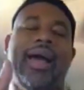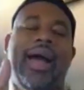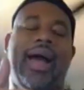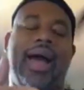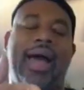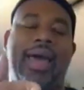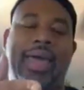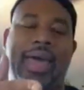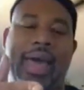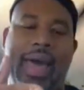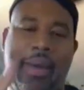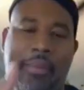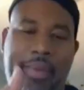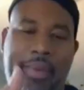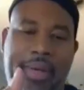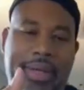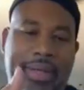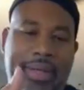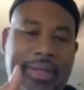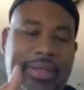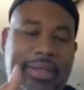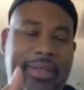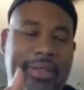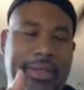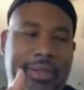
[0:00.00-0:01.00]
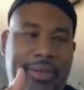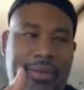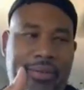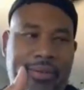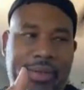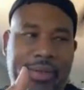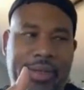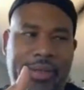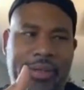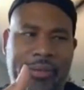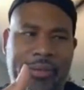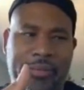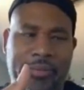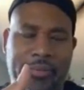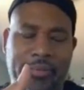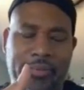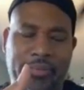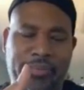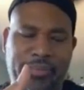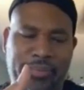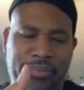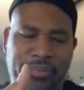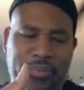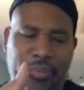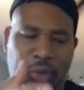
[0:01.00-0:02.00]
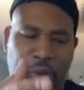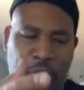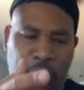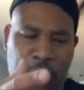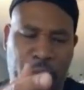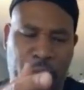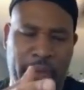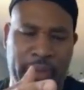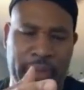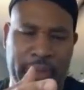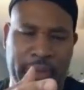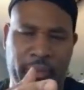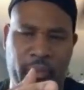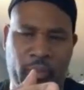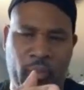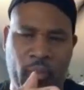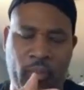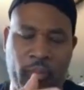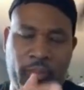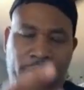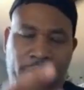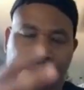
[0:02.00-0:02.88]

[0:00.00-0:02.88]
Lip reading: I am considering doing